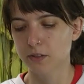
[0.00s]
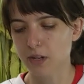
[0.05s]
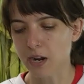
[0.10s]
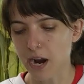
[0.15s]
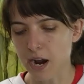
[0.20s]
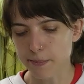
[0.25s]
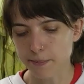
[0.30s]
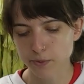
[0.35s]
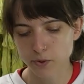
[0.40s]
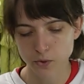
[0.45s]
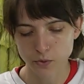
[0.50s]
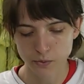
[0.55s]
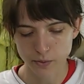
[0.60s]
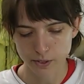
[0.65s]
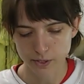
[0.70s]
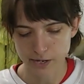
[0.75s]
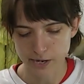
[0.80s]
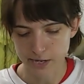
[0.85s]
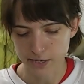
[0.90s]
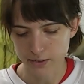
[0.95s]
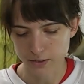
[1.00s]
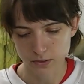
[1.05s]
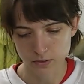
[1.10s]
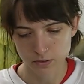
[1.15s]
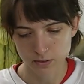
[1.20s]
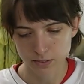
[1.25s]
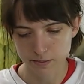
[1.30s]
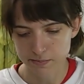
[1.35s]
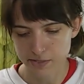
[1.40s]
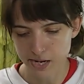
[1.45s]
top corner. So
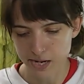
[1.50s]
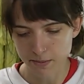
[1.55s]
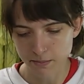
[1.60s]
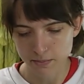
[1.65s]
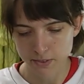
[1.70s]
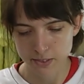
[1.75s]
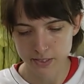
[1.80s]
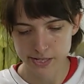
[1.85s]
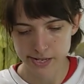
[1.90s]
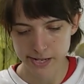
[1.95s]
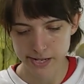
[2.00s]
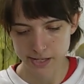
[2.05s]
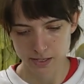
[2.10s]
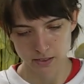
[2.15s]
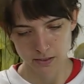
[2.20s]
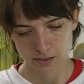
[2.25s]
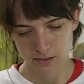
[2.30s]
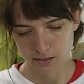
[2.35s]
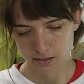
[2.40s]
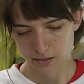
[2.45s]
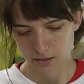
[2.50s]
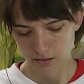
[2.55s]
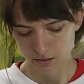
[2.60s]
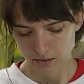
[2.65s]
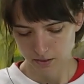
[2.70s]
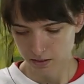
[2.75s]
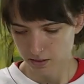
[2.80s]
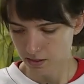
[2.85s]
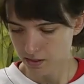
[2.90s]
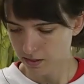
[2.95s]
sometimes these
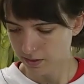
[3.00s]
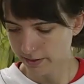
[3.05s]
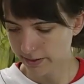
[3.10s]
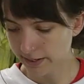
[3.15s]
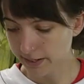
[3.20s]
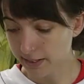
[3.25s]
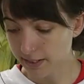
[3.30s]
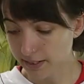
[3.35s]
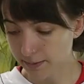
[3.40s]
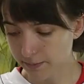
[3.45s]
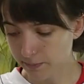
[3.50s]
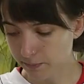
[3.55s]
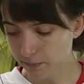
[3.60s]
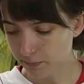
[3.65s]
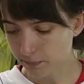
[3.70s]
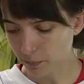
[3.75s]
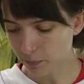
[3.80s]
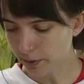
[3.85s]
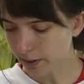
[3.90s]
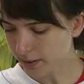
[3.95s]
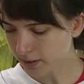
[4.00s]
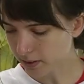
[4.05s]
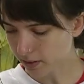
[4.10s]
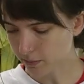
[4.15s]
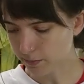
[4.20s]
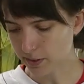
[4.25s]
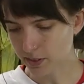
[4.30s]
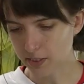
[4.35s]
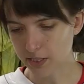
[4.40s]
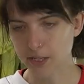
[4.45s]
boards in
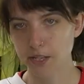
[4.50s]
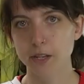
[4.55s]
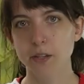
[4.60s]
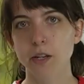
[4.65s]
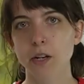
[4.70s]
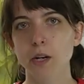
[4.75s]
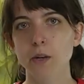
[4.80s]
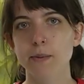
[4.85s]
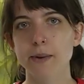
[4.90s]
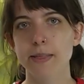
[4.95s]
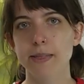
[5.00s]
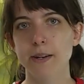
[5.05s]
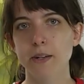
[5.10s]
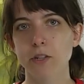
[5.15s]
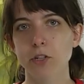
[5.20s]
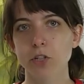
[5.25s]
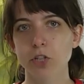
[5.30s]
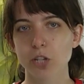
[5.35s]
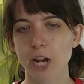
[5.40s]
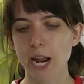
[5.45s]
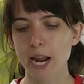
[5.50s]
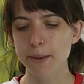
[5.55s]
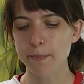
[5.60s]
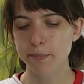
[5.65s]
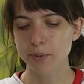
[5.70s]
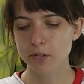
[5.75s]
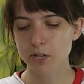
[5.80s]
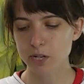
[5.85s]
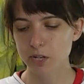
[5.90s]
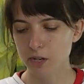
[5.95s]
particular, when they're
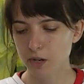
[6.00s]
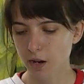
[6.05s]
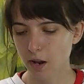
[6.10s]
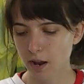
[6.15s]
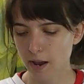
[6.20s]
shaped,